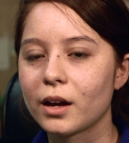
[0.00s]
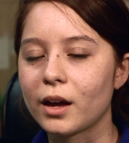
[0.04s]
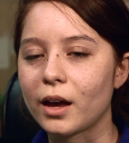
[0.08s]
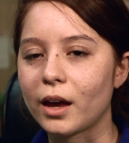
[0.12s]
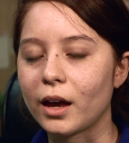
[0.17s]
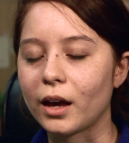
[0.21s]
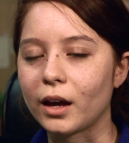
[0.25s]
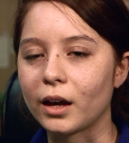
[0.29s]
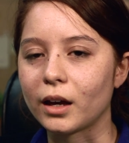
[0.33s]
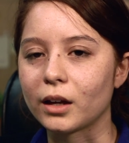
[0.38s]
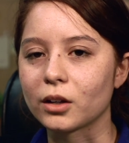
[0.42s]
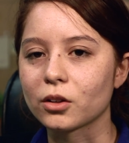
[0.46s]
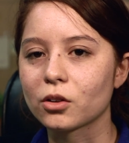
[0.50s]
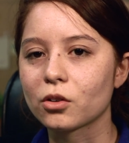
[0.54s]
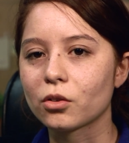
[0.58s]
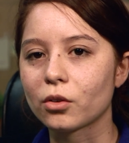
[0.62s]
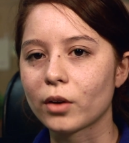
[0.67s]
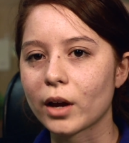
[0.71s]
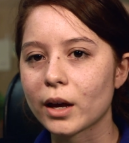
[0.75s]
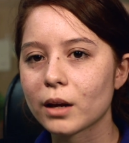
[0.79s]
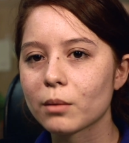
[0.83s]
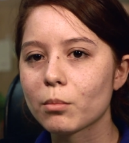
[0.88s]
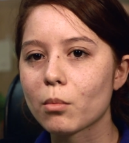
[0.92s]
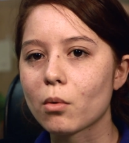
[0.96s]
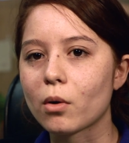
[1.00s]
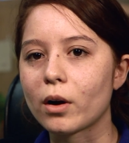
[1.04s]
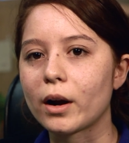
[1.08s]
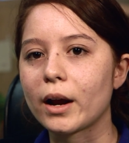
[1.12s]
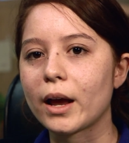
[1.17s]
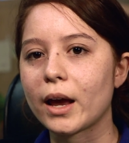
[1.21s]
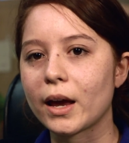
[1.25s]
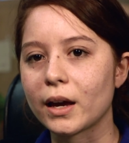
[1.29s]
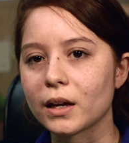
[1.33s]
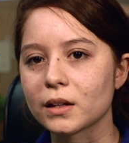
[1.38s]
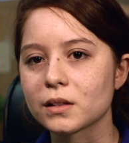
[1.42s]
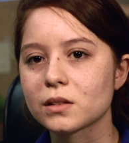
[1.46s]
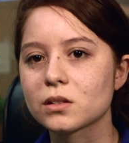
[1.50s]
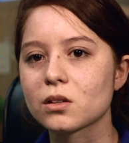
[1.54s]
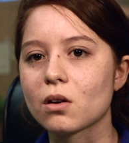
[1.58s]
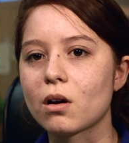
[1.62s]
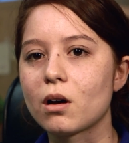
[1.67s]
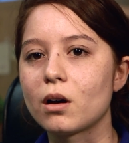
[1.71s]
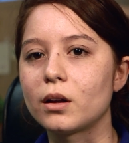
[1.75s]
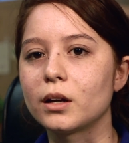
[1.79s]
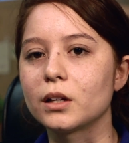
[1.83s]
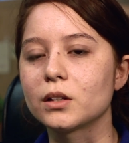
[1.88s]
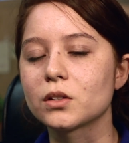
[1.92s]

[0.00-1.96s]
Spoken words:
and create a more hands-on,